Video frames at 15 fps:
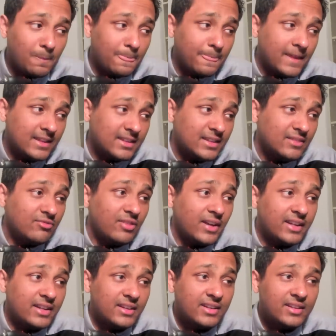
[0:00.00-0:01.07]
And then
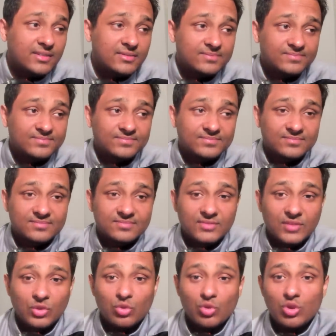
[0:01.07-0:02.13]
finally,
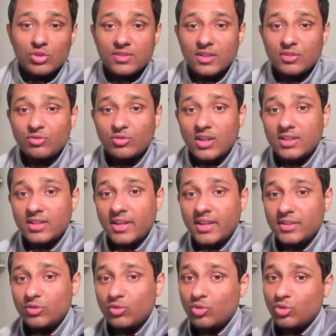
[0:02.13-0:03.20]
you cross Anuradha and
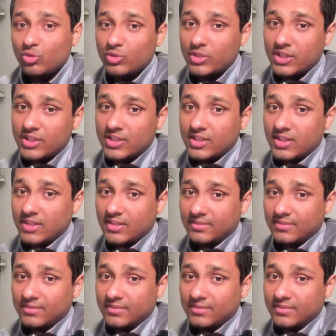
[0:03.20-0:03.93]
you go to Jeshta,